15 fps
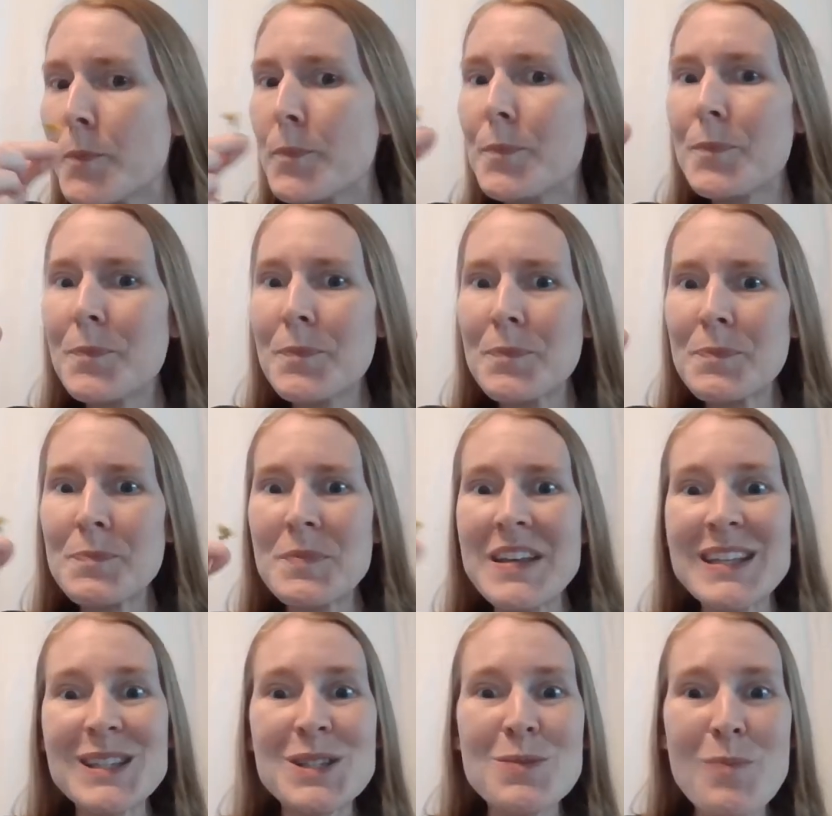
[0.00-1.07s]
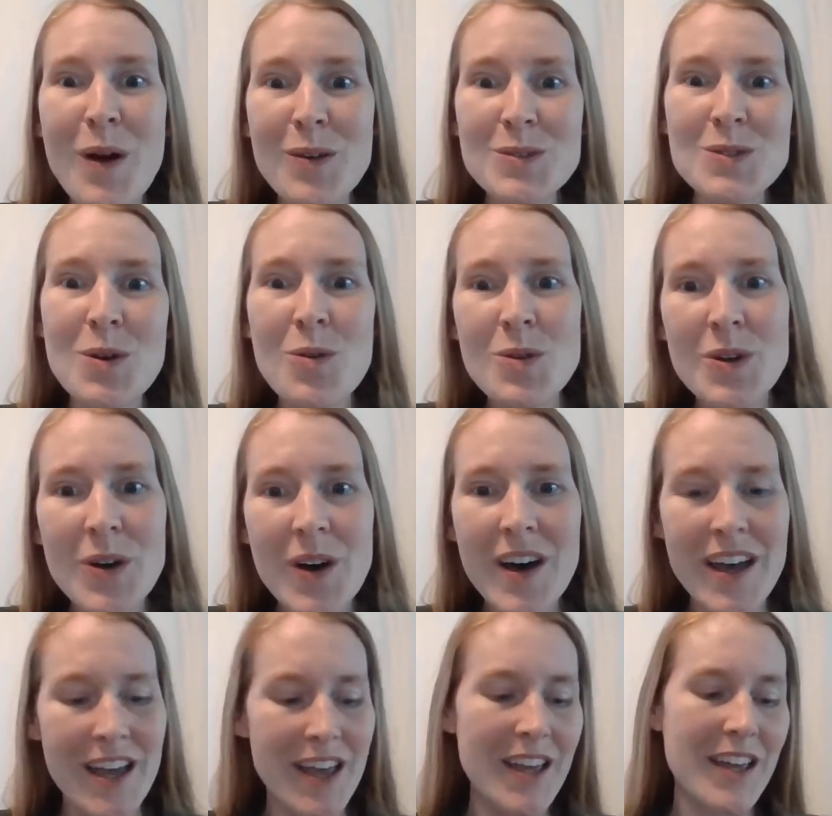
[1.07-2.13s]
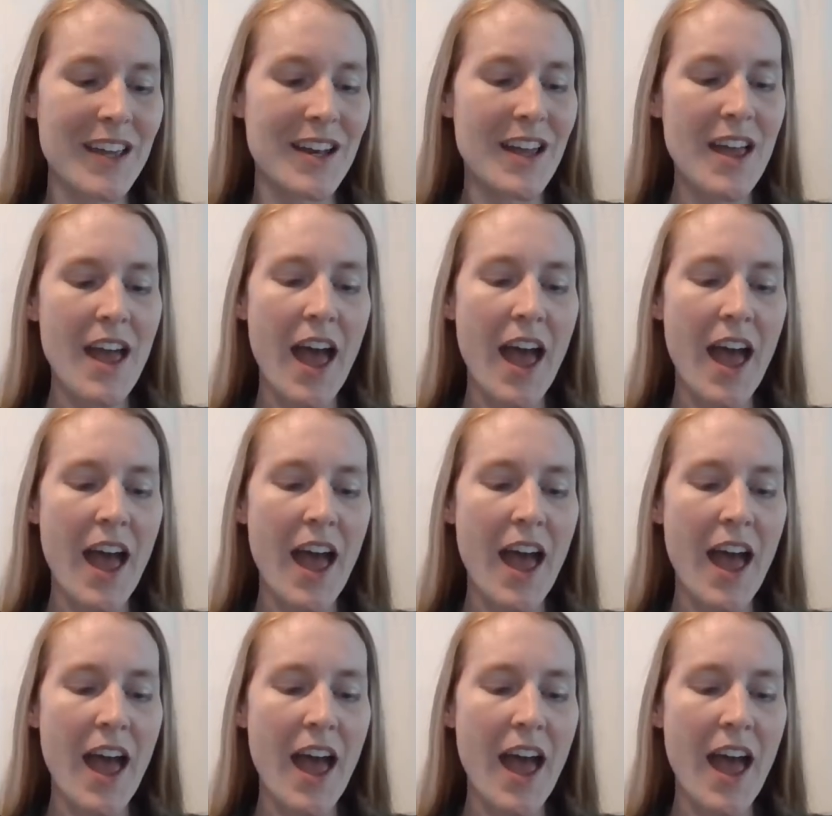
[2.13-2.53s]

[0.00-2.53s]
It smells so good.